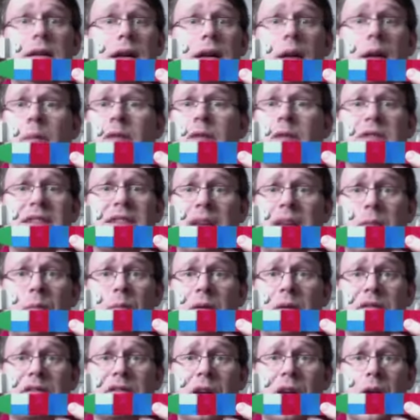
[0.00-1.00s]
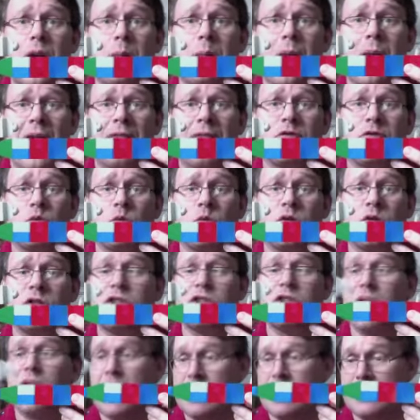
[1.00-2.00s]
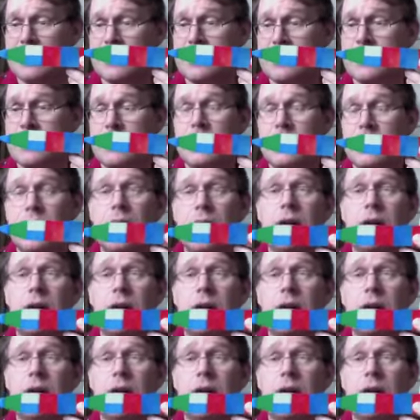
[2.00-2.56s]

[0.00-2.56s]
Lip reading: about the same amount of time afterwards as